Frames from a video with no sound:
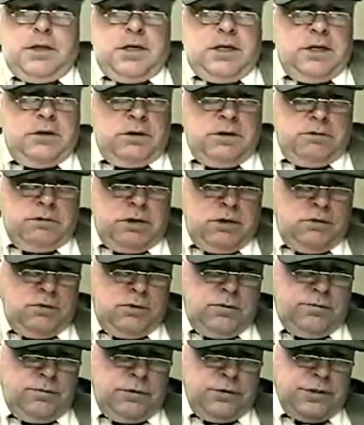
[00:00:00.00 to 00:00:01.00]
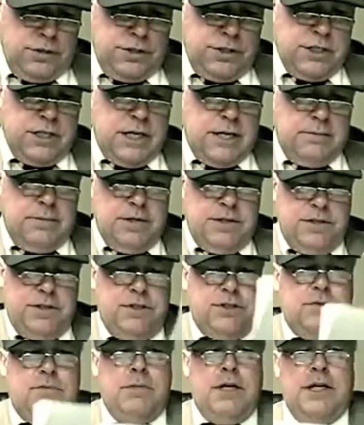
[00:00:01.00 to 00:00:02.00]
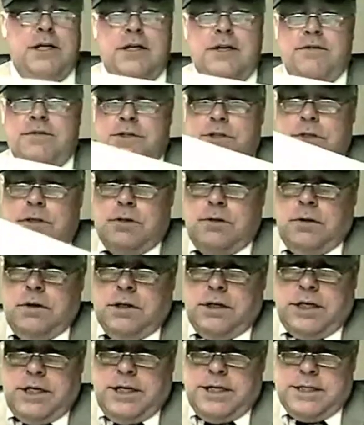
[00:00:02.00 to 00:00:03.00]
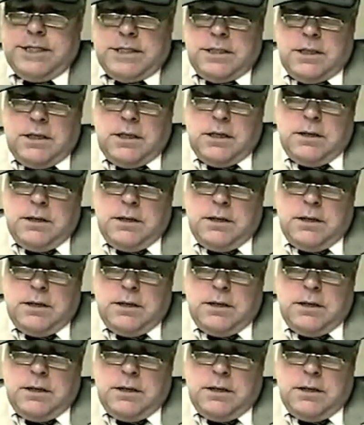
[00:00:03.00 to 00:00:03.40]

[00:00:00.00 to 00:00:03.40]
Erie Railroad versus Tompkins is a magnificent court case.